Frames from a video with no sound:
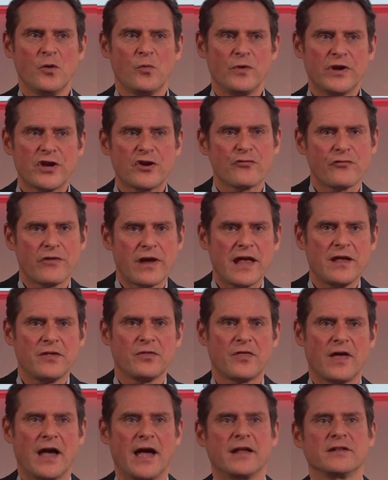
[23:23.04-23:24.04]
We
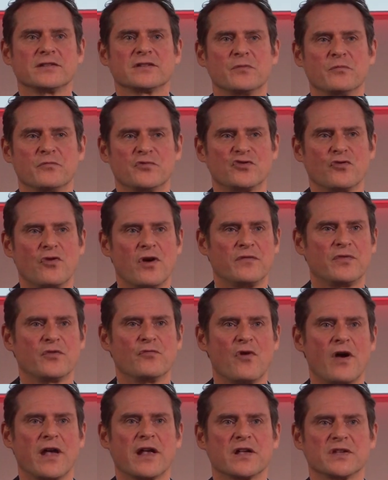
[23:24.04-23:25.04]
create that to drive the
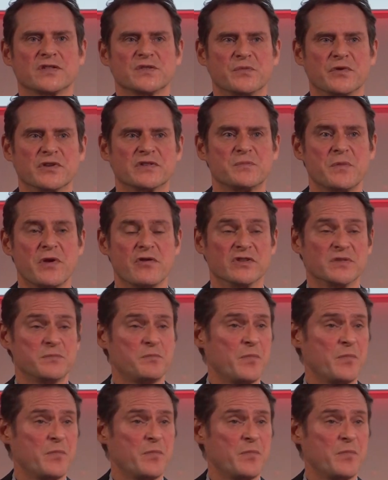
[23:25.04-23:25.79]
right customer experience,